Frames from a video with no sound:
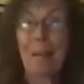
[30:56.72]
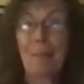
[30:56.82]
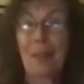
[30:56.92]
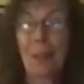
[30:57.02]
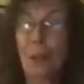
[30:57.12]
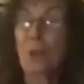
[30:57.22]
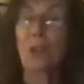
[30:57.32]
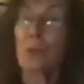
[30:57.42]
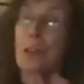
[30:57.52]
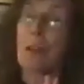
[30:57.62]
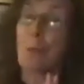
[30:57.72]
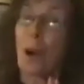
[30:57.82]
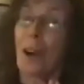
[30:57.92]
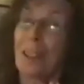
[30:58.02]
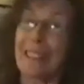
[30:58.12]
those three
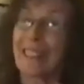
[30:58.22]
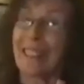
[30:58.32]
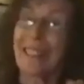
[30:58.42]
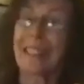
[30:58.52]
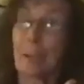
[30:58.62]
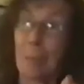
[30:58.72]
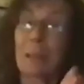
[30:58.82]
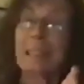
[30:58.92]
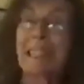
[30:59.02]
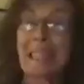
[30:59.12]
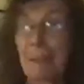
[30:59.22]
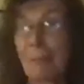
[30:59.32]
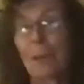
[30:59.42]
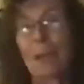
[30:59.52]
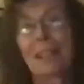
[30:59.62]
words, I think, completely
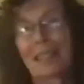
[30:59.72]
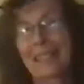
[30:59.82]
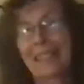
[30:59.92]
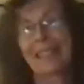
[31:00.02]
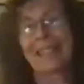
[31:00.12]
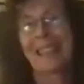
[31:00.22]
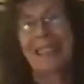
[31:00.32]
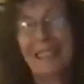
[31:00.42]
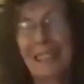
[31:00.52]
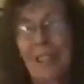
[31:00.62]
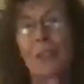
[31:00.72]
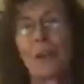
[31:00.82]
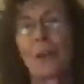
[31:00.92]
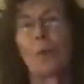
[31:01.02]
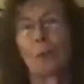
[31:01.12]
bring us into the
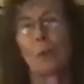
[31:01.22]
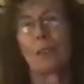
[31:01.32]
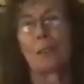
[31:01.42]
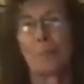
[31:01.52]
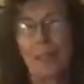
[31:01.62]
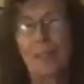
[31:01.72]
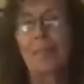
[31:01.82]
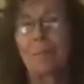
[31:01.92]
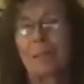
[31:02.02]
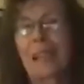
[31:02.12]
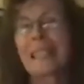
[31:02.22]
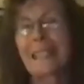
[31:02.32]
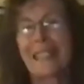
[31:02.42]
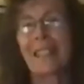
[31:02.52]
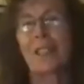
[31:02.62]
novel and take
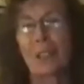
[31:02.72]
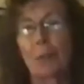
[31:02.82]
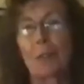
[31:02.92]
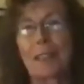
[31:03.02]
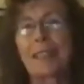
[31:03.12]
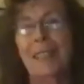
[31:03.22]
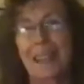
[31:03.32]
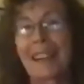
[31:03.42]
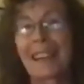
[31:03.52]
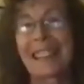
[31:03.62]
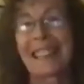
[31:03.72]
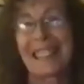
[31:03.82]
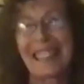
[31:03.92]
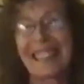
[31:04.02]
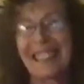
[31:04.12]
us to Sylvie's side.
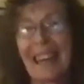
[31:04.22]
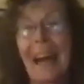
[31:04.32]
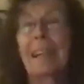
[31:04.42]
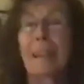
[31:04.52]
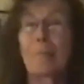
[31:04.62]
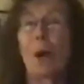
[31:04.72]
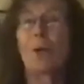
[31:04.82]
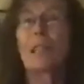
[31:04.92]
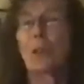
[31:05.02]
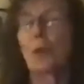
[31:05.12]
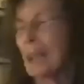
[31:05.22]
And I'm only talking